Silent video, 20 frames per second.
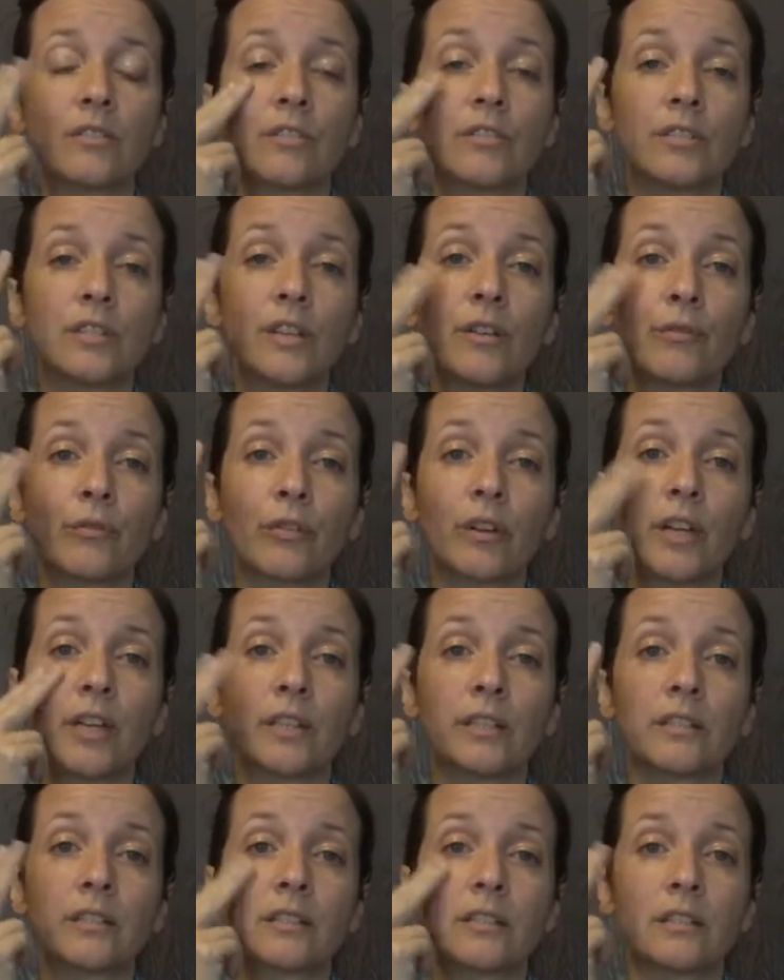
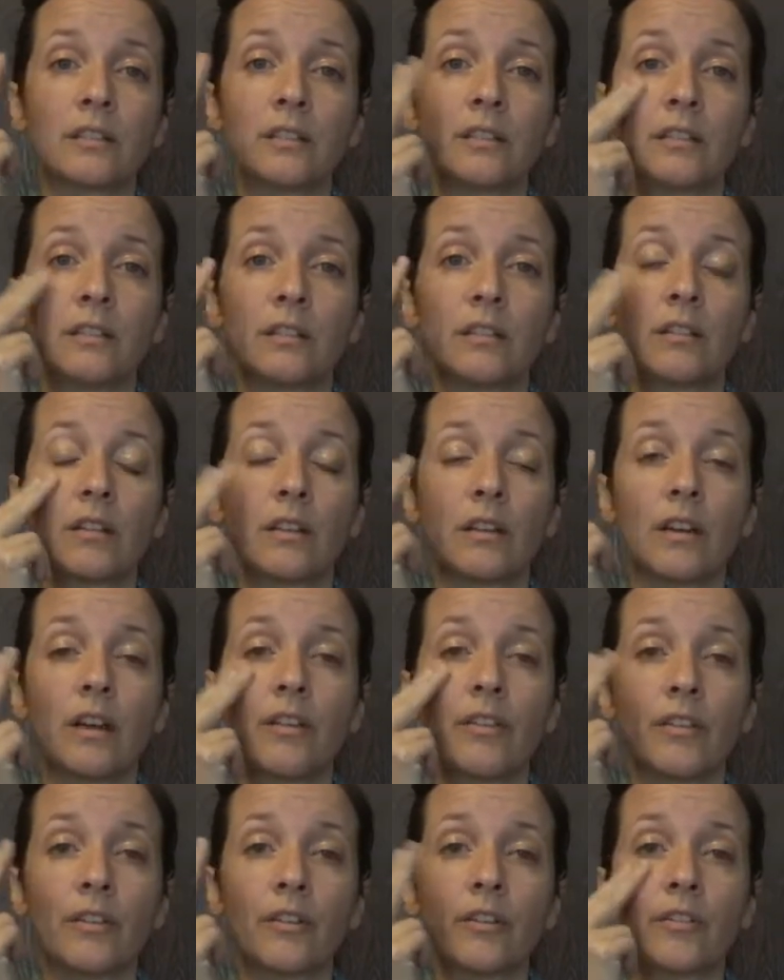different than
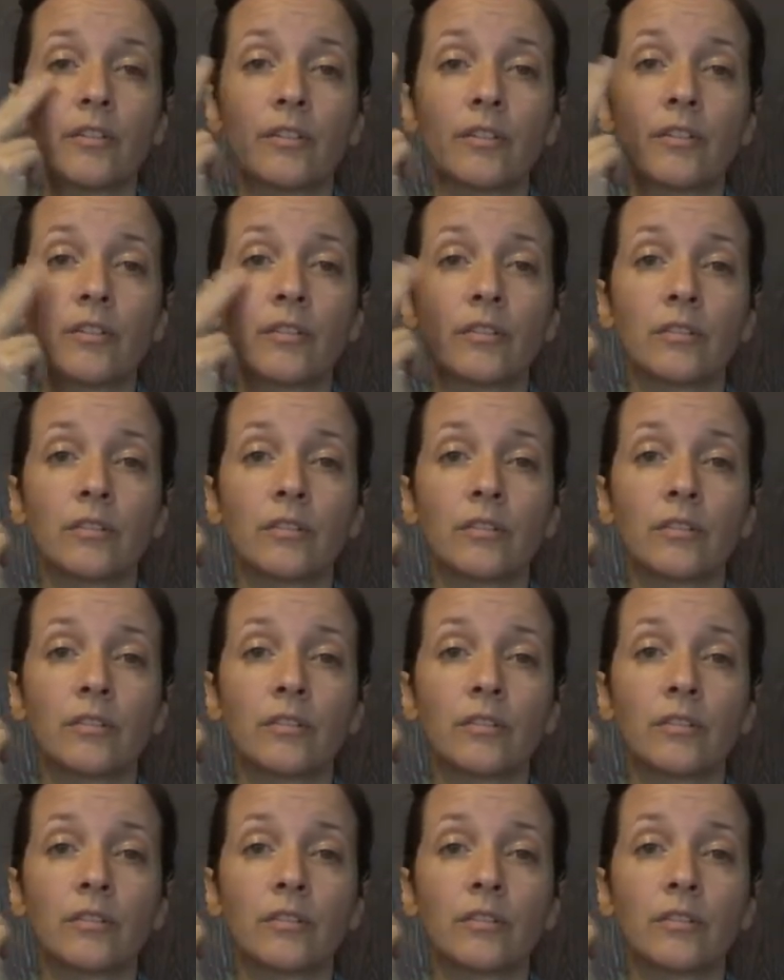others,